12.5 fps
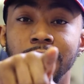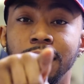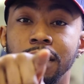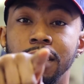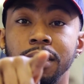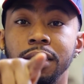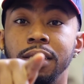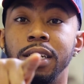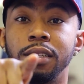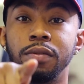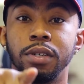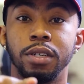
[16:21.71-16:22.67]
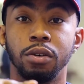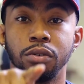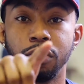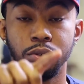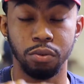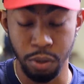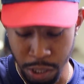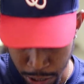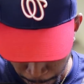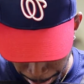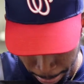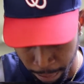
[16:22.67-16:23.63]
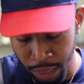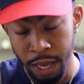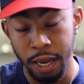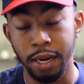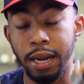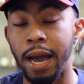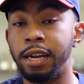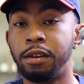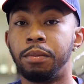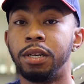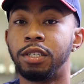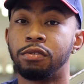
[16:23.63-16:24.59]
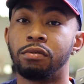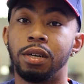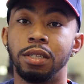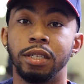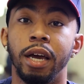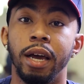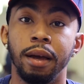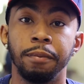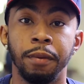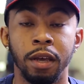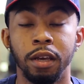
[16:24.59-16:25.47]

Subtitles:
this in yesterday's video too. 90 minutes of runtime,